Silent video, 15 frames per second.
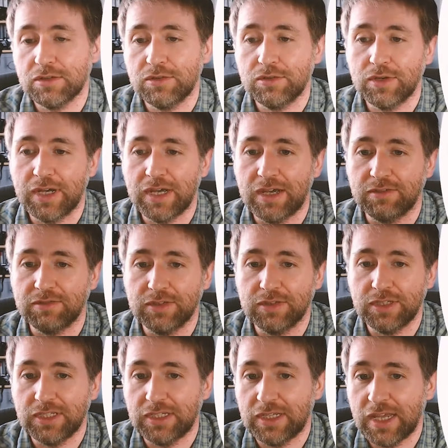So you
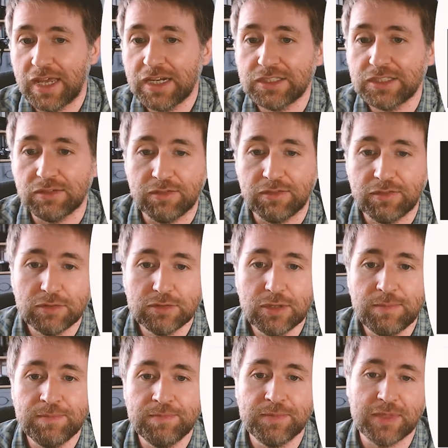have the energy of a
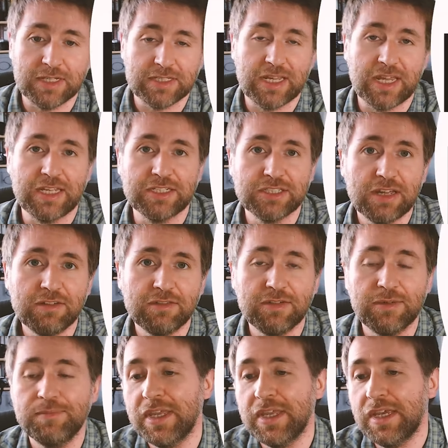photon, that's HF,